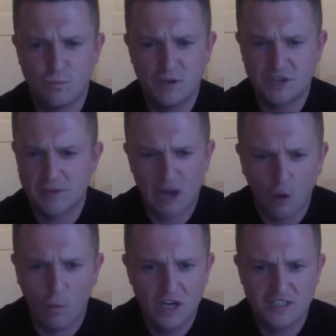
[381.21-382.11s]
it's going to be a
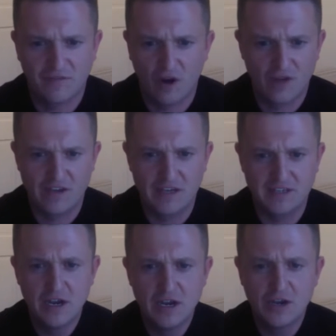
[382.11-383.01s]
lot worse in 5
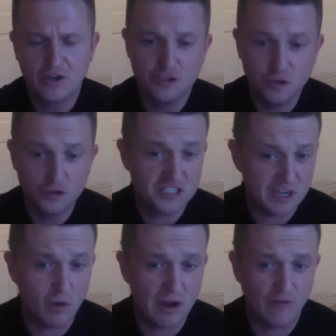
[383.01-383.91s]
years, because you
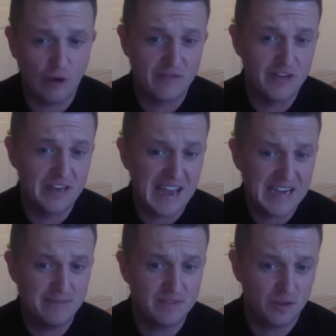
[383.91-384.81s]
still have not even
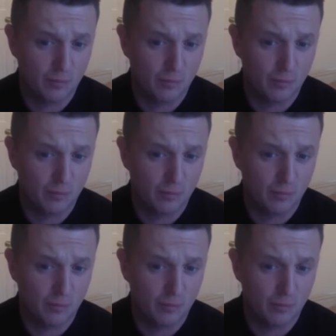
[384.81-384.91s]
named